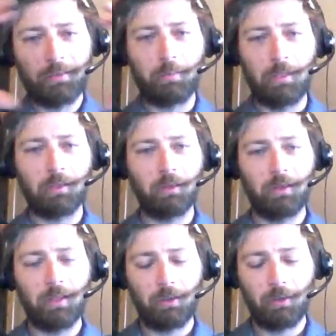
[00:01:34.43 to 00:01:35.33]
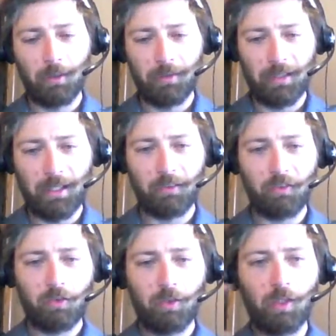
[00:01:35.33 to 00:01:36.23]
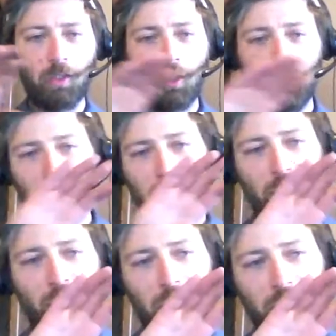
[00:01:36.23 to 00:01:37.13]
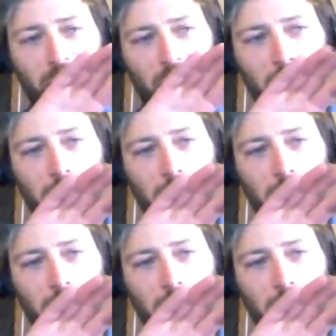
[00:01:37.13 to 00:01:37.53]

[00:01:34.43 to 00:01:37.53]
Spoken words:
in the middle and narrow on the ends. We've covered